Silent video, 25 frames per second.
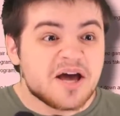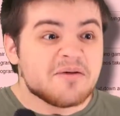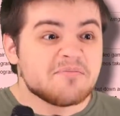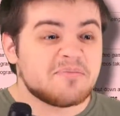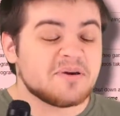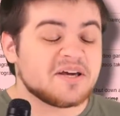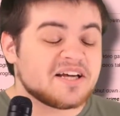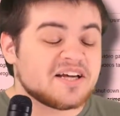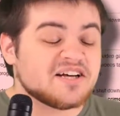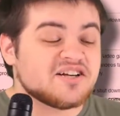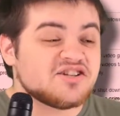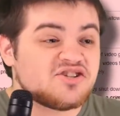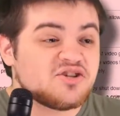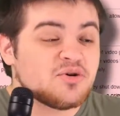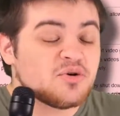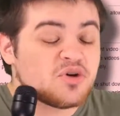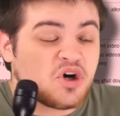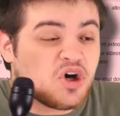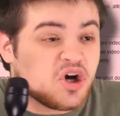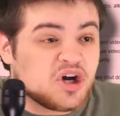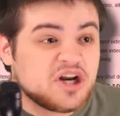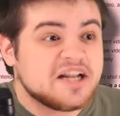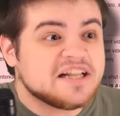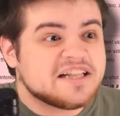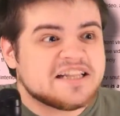because you
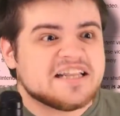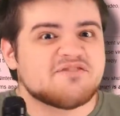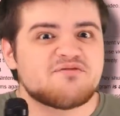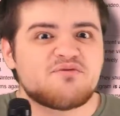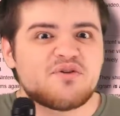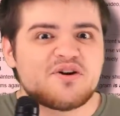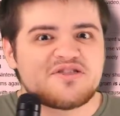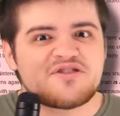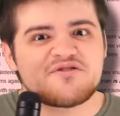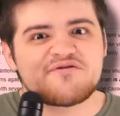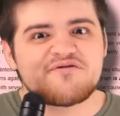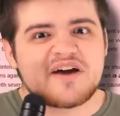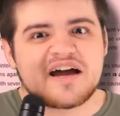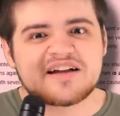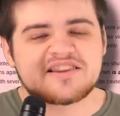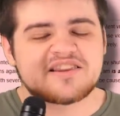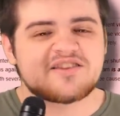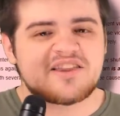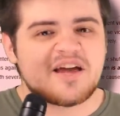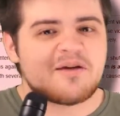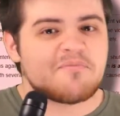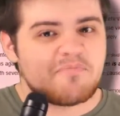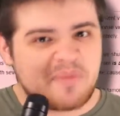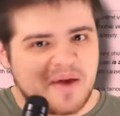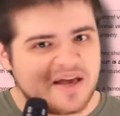couldn't live with the fact that
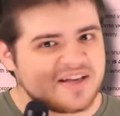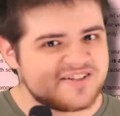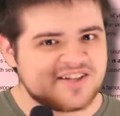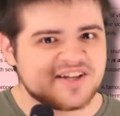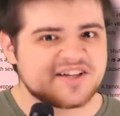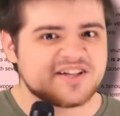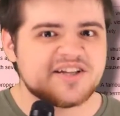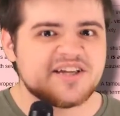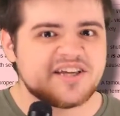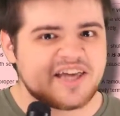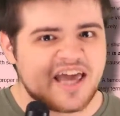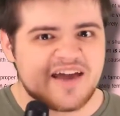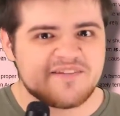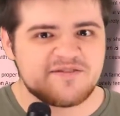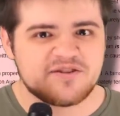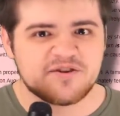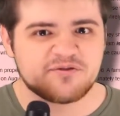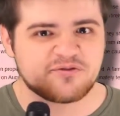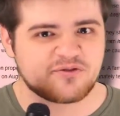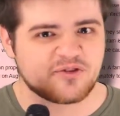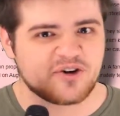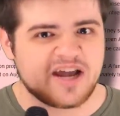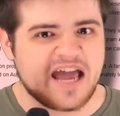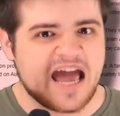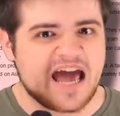they basically gave you
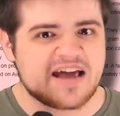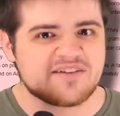free